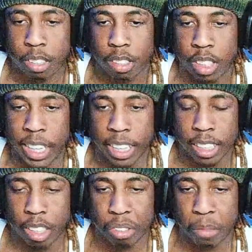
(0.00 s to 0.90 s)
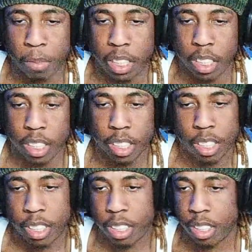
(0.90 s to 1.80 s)
checking social
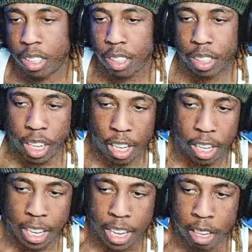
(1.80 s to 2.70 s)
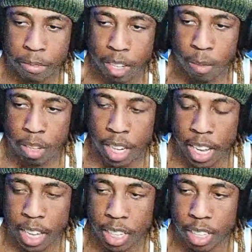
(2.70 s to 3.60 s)
media, all that. You feel me?
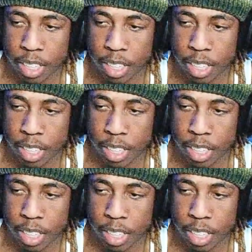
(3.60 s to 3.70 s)
Like